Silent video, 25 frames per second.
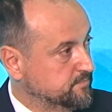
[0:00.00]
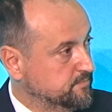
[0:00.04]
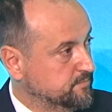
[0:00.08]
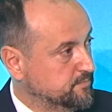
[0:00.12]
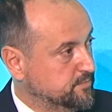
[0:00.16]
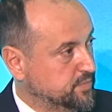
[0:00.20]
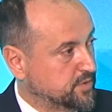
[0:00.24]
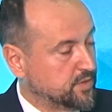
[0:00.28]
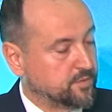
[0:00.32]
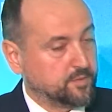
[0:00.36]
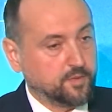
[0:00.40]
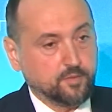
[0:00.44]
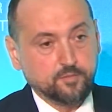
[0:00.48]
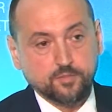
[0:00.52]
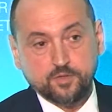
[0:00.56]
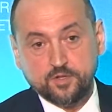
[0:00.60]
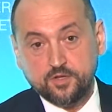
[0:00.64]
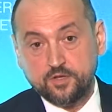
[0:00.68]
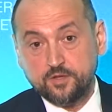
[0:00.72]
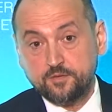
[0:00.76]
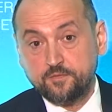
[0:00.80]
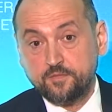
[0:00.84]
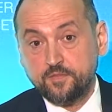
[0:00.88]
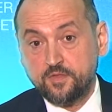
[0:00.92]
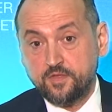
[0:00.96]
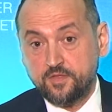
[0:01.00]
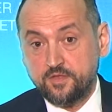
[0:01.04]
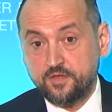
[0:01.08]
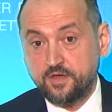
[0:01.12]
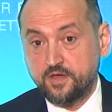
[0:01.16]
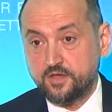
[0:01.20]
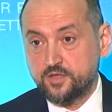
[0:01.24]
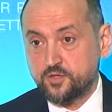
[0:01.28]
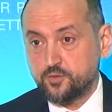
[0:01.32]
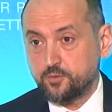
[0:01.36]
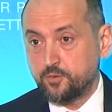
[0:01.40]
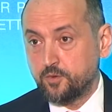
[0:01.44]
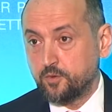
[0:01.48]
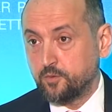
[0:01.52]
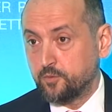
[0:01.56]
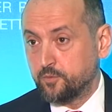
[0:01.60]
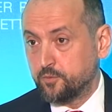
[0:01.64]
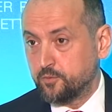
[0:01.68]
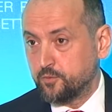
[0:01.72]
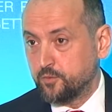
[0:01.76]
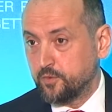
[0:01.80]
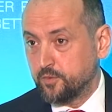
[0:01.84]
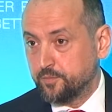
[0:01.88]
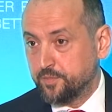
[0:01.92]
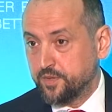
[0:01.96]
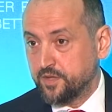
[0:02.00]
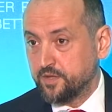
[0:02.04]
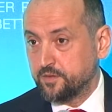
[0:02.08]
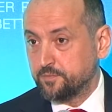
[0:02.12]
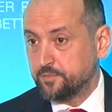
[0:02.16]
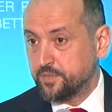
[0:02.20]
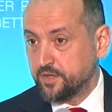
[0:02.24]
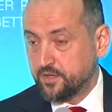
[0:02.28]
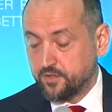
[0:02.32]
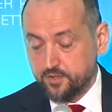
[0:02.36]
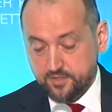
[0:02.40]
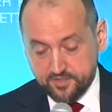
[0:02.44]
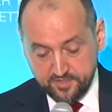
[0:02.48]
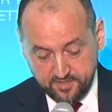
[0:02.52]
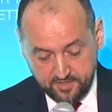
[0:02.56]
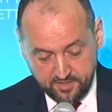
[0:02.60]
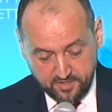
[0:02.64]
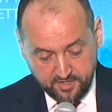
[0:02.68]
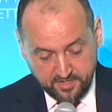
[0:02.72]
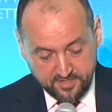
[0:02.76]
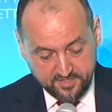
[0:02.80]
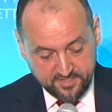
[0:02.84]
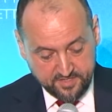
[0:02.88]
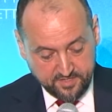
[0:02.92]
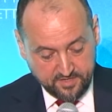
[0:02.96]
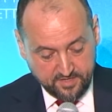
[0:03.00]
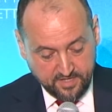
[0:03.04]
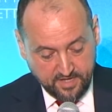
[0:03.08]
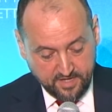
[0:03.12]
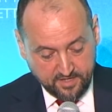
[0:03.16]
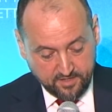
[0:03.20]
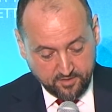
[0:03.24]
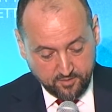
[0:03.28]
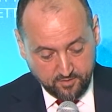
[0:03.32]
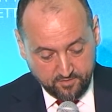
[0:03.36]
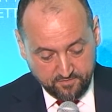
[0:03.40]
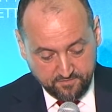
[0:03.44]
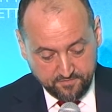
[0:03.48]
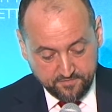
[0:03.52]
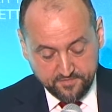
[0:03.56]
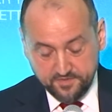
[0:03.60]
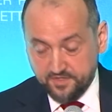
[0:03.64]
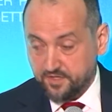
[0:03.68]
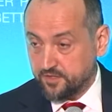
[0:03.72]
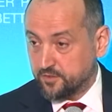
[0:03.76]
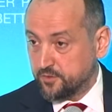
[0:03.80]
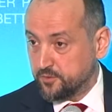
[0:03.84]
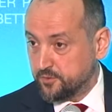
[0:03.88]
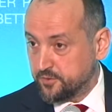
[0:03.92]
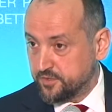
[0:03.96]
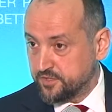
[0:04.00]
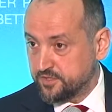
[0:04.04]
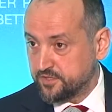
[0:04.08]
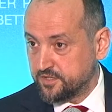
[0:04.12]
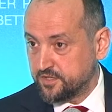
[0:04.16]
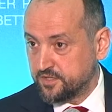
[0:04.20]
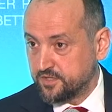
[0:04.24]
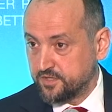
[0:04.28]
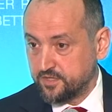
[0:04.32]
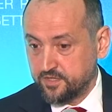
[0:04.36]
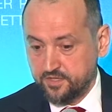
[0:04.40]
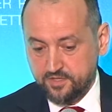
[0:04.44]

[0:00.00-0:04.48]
Probably the answer will be because there is a lack of security,